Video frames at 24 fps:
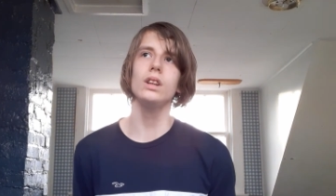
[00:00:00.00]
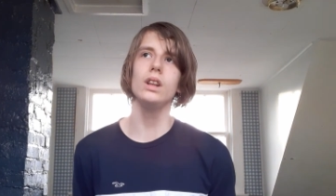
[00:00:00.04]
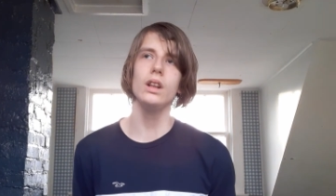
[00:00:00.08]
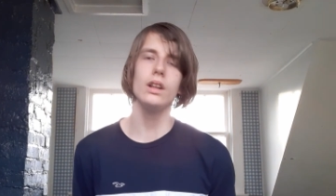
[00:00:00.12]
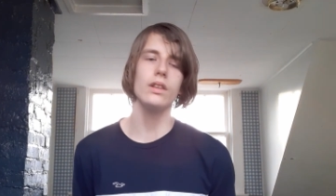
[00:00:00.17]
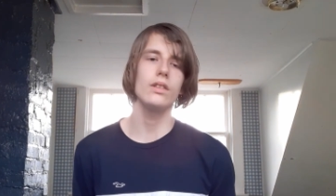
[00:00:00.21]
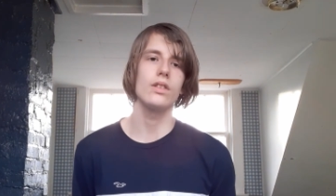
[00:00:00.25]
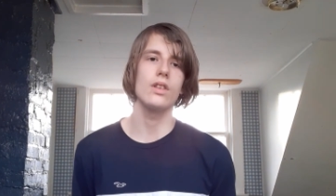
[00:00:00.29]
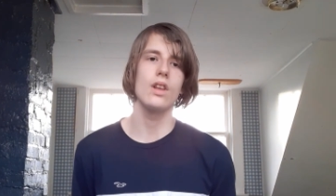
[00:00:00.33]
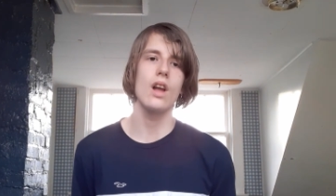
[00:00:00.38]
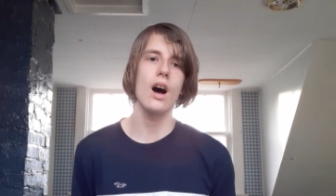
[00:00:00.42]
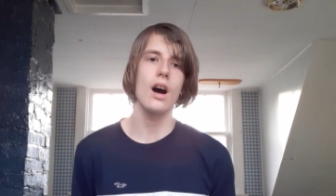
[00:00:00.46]

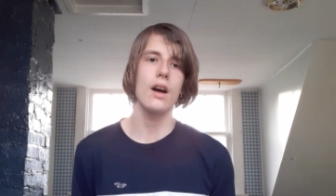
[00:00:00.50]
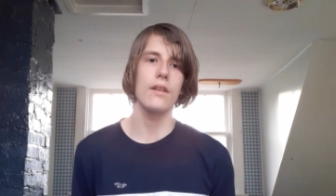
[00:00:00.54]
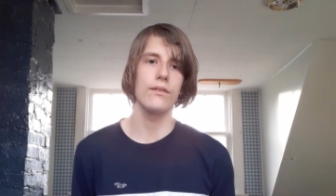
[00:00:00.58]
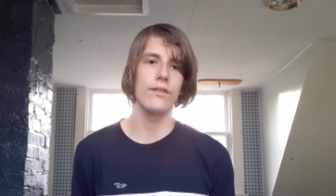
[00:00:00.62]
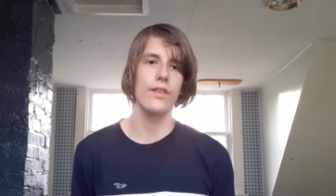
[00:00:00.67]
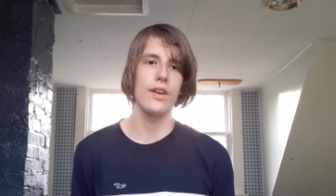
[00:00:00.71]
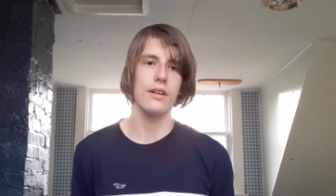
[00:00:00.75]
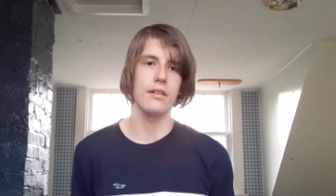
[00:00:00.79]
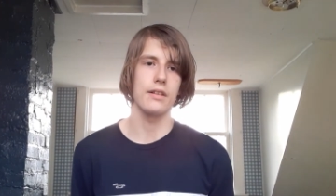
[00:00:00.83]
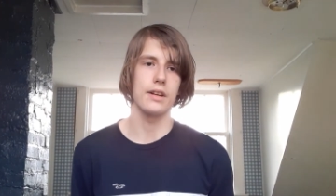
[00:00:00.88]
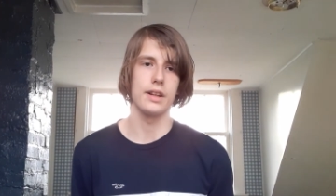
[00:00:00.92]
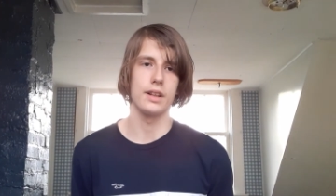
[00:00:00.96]
not
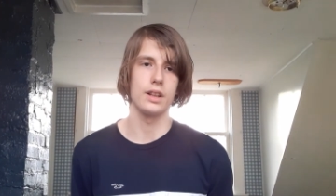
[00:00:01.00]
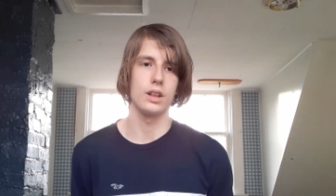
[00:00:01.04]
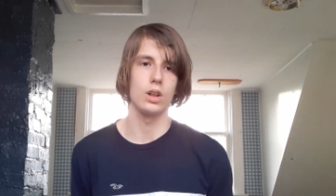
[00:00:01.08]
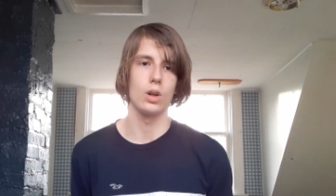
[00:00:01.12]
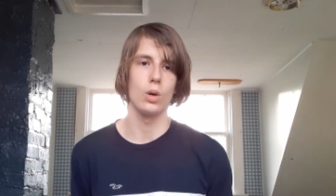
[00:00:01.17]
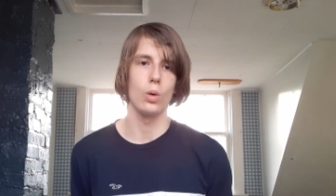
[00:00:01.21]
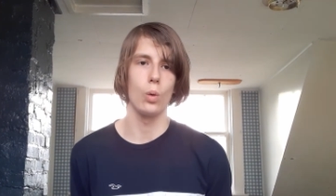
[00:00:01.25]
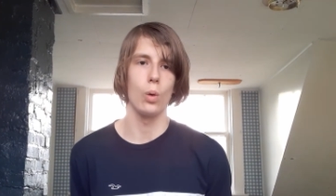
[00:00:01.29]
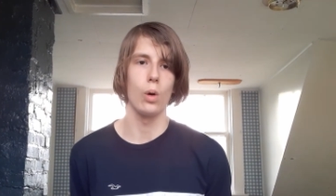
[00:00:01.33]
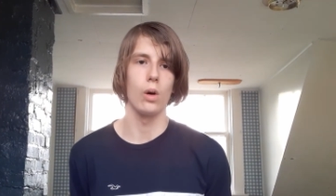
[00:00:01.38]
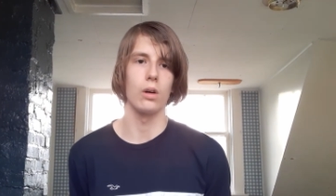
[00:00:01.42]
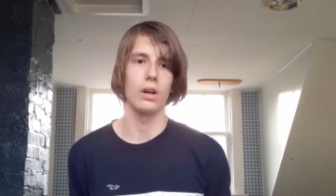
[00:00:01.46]
very
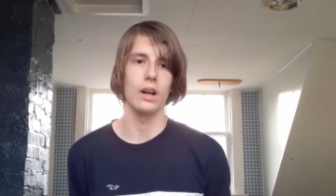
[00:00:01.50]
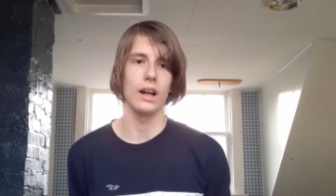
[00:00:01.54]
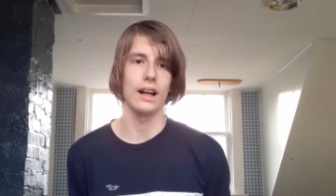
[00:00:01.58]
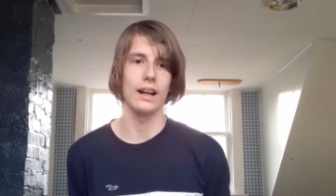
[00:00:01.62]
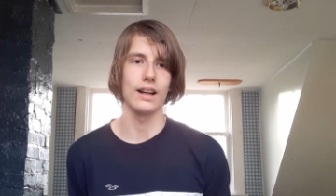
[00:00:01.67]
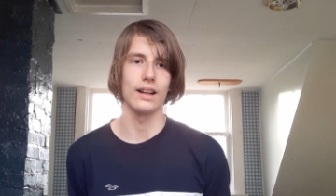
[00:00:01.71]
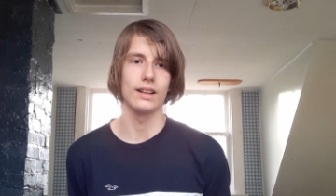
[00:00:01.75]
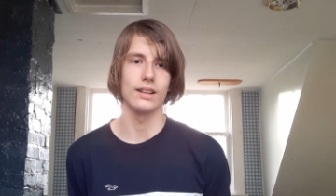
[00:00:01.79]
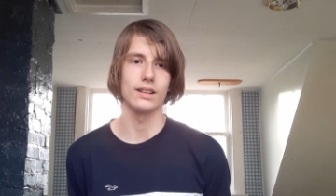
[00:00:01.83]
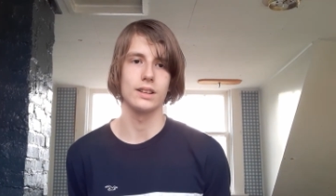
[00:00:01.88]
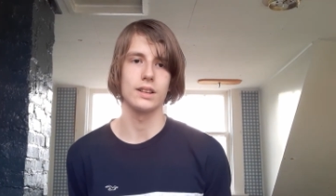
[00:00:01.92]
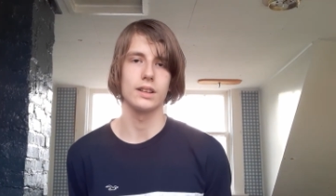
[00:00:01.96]
cool
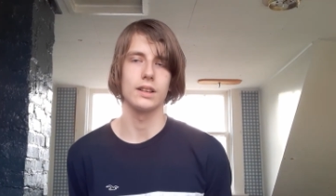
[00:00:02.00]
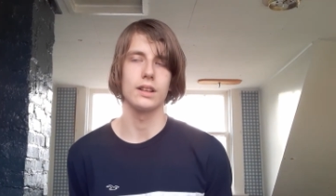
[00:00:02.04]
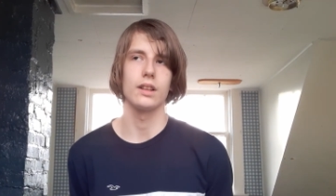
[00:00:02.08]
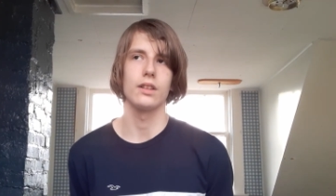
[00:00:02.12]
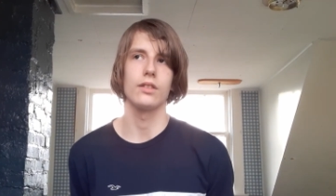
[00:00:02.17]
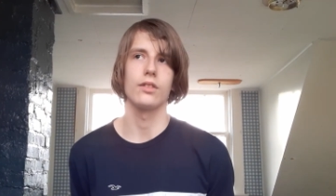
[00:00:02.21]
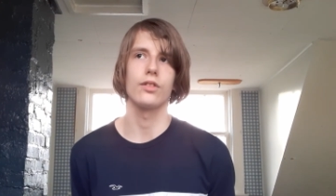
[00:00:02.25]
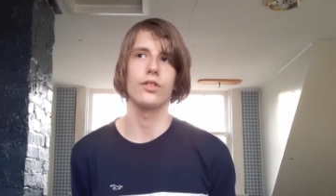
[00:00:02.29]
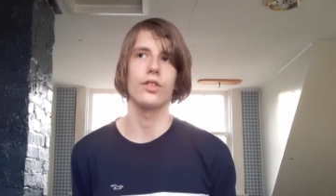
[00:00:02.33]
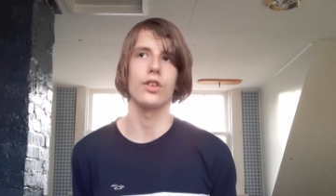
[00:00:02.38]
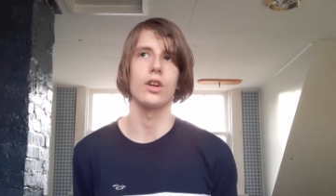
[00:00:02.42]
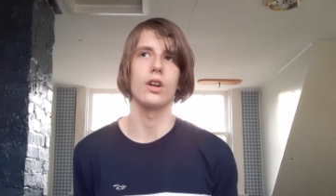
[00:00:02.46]
guys
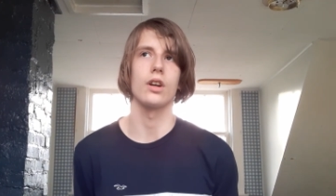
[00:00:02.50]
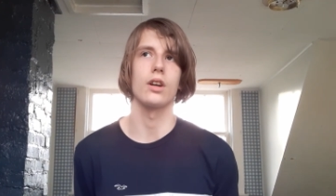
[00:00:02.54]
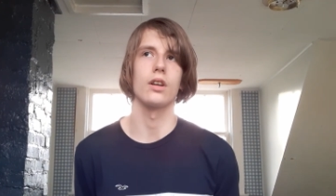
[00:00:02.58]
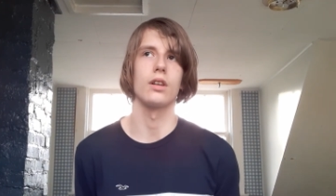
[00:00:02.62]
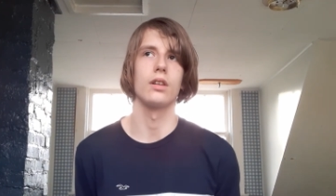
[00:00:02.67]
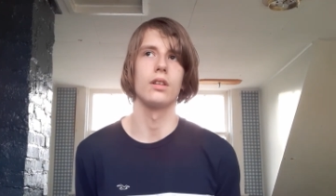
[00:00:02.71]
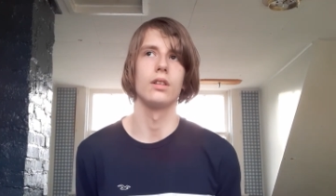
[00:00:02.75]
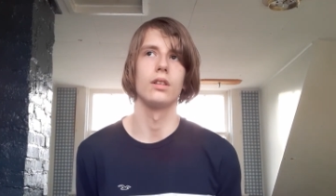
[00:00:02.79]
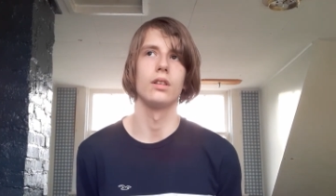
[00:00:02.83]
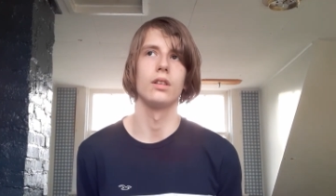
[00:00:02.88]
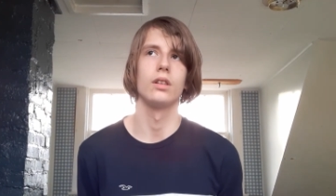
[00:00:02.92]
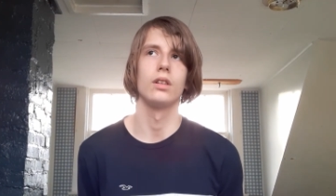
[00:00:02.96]

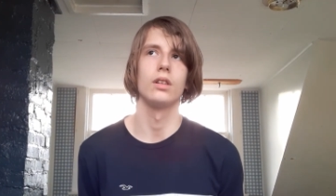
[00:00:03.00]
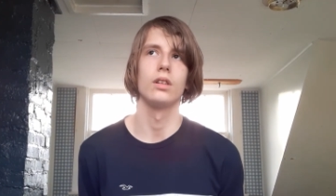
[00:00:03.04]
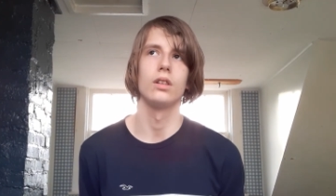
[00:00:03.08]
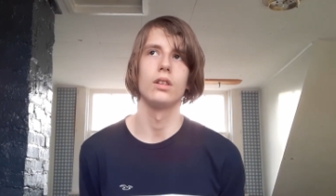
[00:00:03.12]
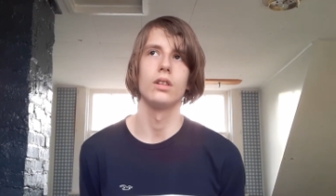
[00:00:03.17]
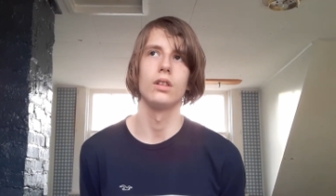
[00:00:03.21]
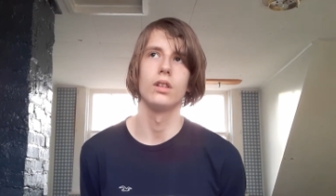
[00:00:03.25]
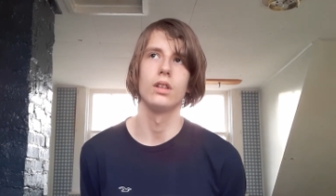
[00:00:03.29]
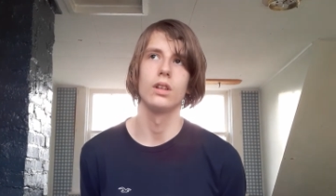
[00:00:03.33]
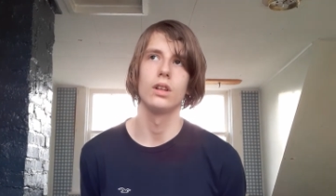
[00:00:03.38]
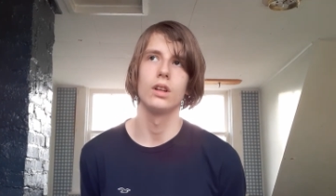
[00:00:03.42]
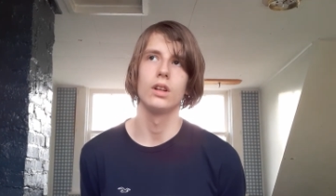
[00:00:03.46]
for
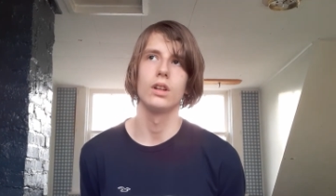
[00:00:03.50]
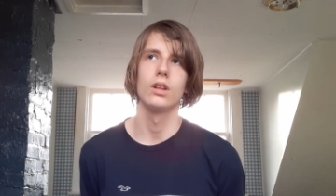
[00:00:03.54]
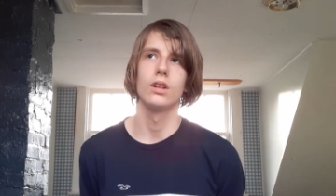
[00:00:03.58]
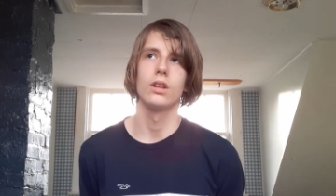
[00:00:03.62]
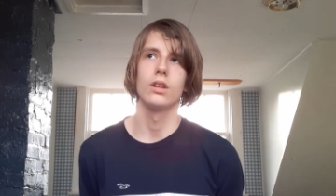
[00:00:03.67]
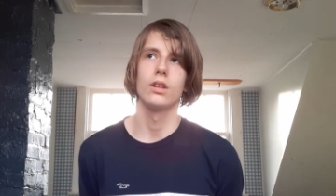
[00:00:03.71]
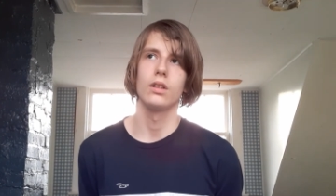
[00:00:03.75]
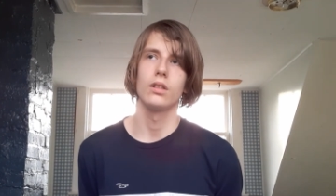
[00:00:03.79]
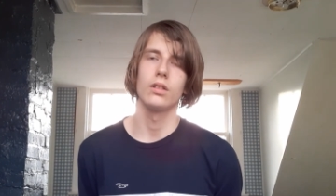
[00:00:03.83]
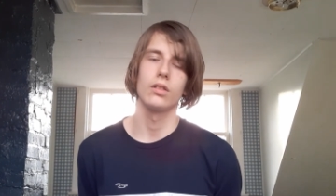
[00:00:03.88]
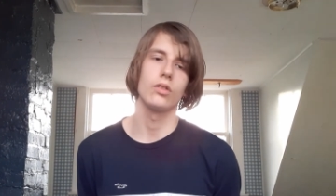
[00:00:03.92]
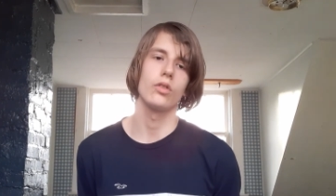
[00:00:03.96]

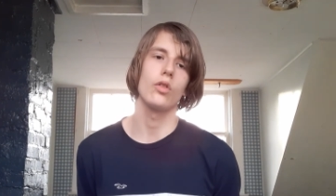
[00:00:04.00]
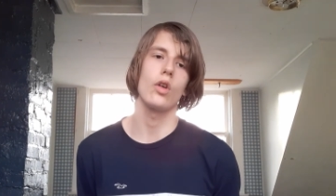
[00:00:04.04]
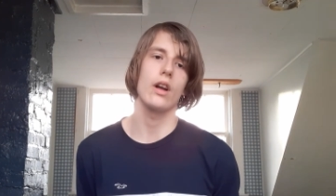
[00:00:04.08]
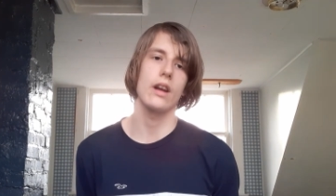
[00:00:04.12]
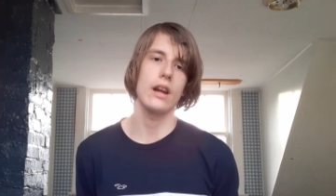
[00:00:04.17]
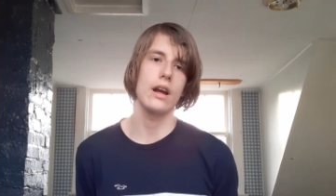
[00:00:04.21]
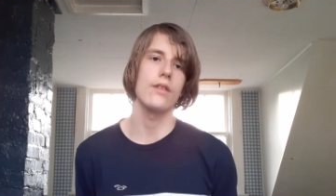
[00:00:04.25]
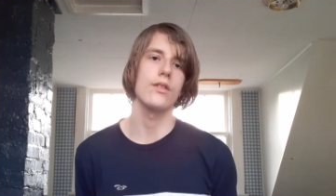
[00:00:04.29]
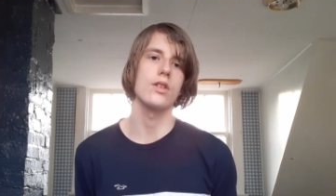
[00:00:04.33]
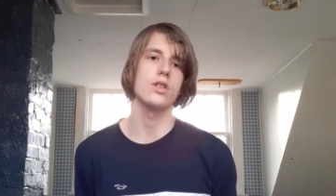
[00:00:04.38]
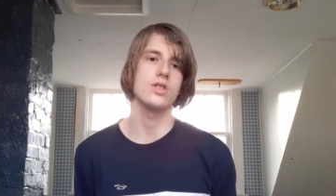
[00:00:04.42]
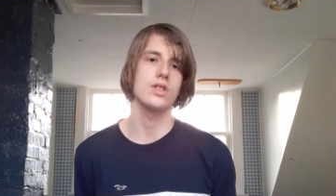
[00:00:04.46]

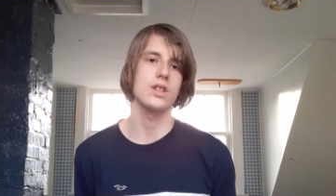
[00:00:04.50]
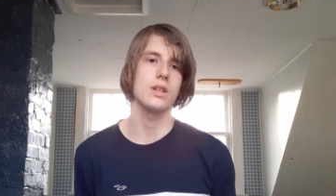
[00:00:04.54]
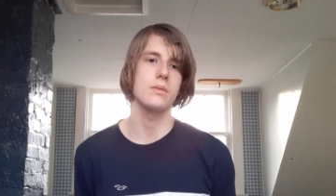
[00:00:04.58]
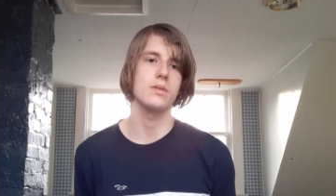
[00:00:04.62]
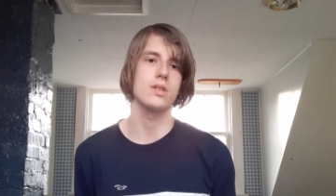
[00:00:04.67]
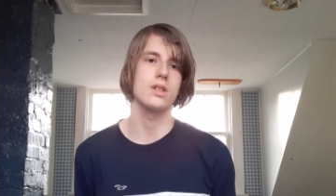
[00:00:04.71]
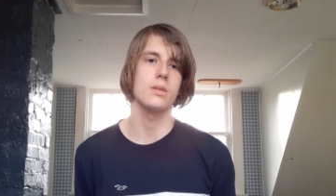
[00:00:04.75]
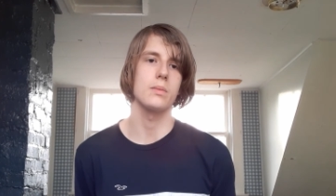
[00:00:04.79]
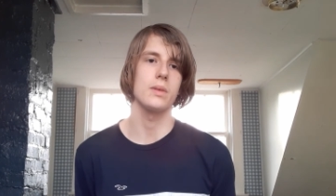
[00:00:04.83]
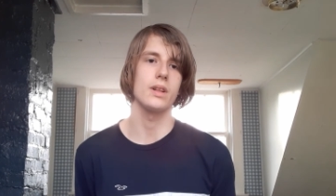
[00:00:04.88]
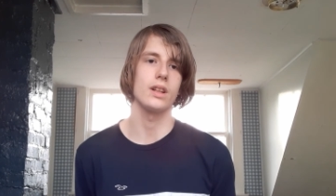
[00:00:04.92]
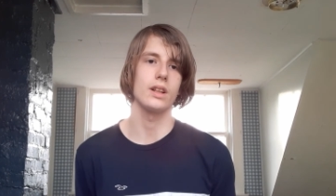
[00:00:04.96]
whatever
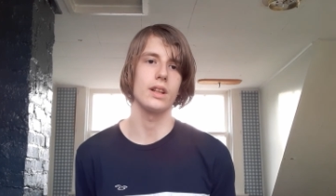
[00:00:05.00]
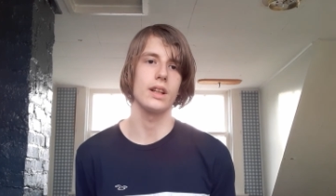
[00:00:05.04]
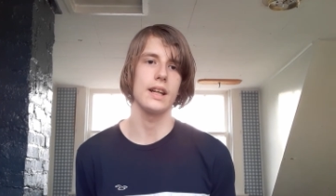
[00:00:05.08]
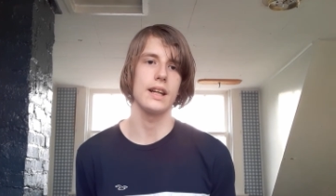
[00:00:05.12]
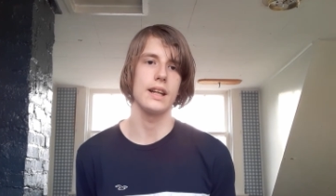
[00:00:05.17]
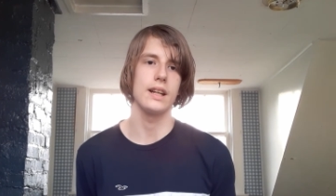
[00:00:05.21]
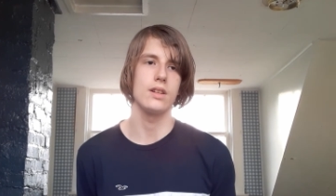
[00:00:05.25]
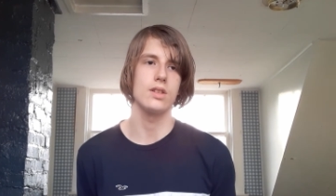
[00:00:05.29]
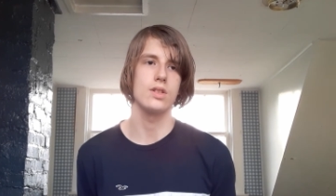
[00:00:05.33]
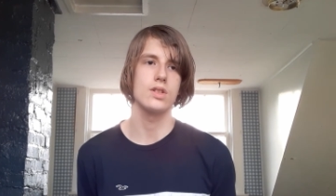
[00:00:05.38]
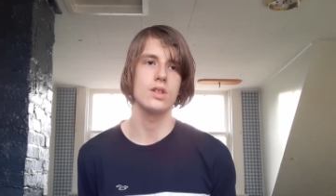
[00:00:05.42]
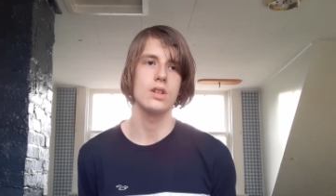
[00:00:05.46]
seems to be the
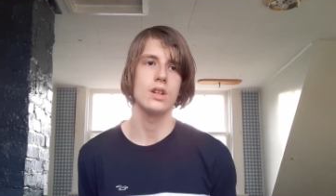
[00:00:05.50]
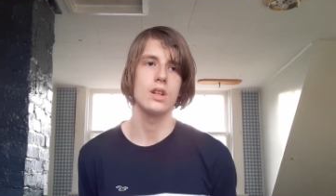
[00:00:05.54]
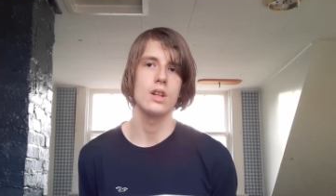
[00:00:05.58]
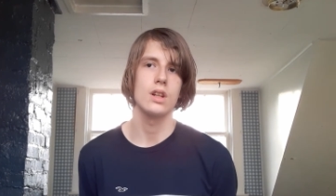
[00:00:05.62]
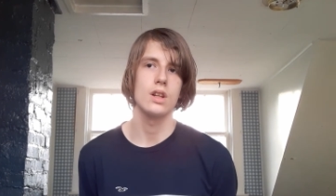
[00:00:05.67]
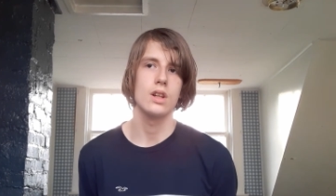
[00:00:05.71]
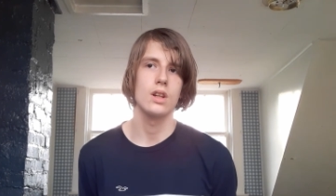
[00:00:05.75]
case.